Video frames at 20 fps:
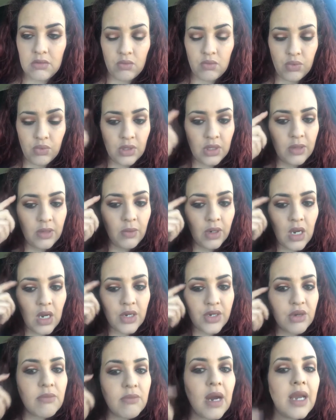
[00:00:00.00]
really work
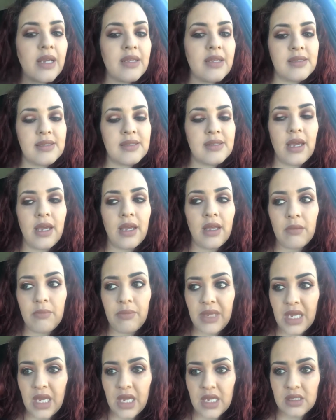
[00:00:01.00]
on your mindset,
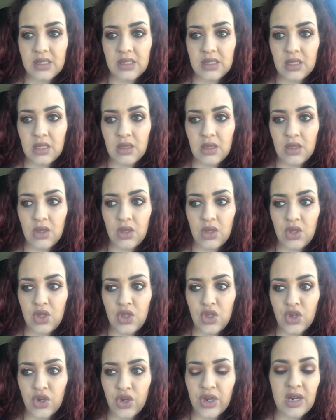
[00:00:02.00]
because
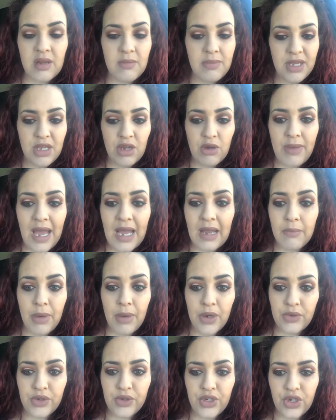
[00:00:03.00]
you're going to be your
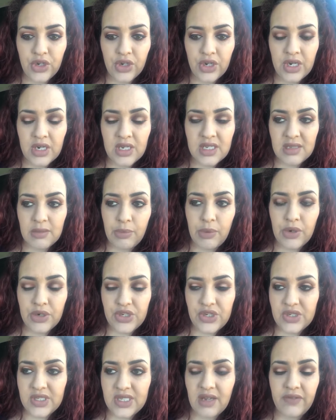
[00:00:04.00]
backbone. You're going to
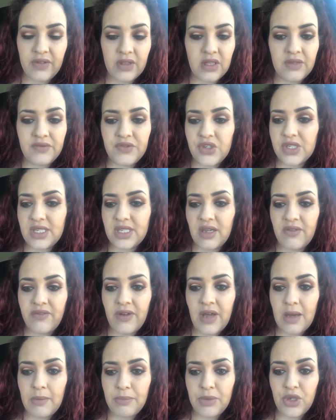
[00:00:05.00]
support yourself and lift yourself
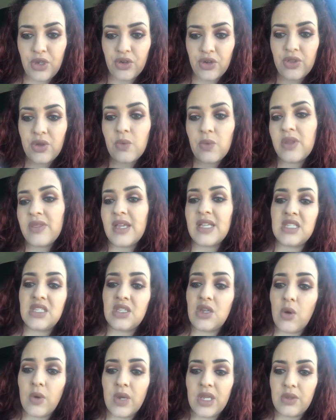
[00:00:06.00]
up. You're the one that's
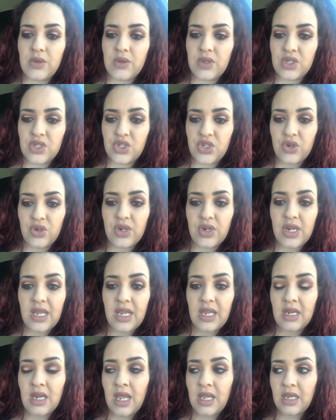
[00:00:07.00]
going through this journey
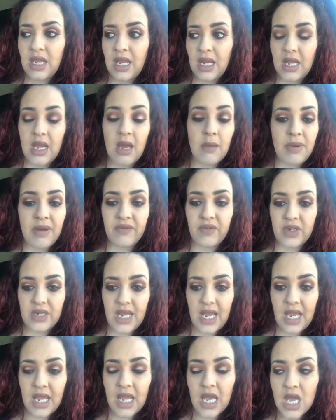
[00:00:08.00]
and getting up every
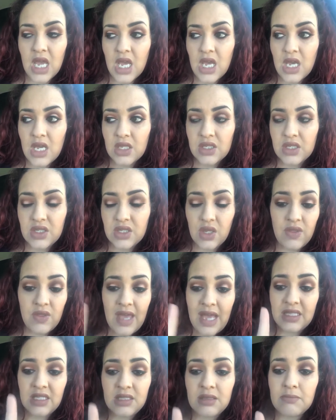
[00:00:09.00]
day. So
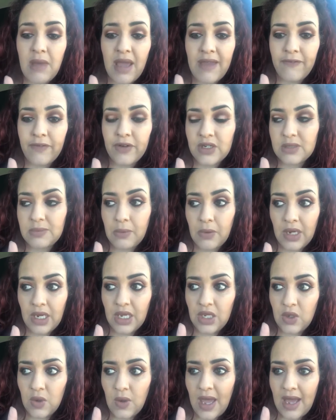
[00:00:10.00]
that's my first
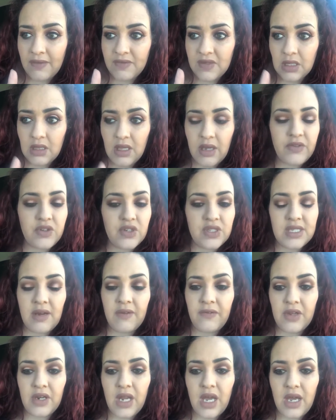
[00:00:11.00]
point. You have to love
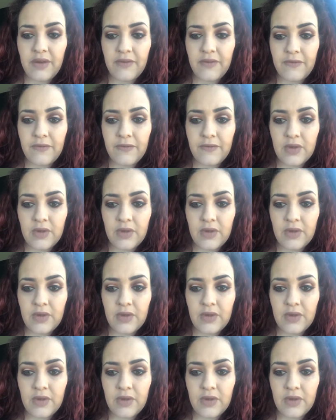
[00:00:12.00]
yourself enough